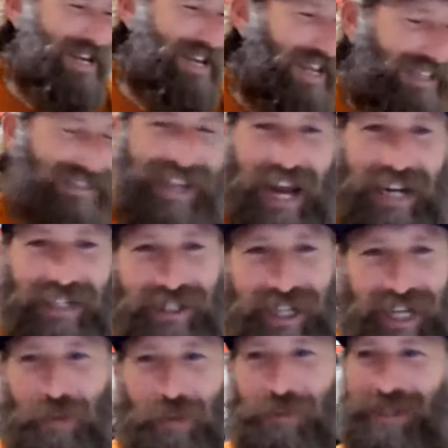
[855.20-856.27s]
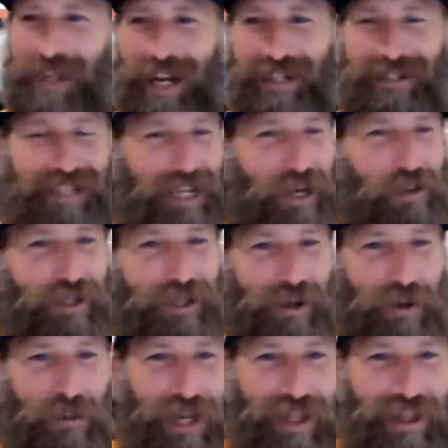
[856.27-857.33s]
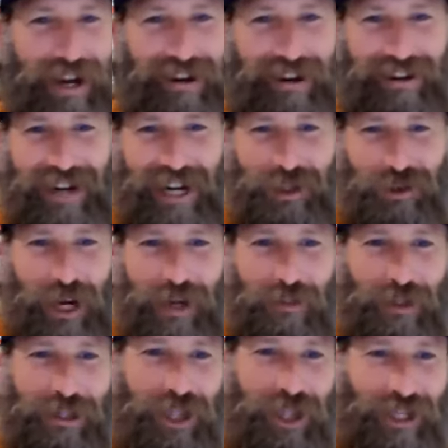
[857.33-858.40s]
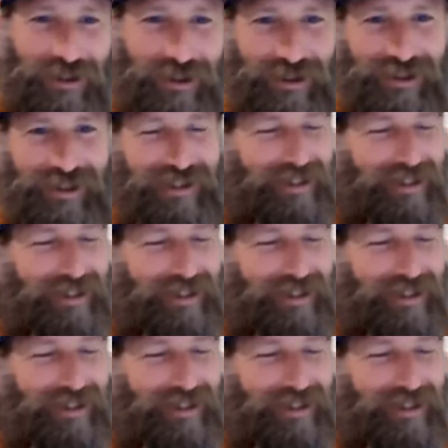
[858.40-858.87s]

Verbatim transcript: I dig him? Did I dig him a little bit there? I tried to be gentle.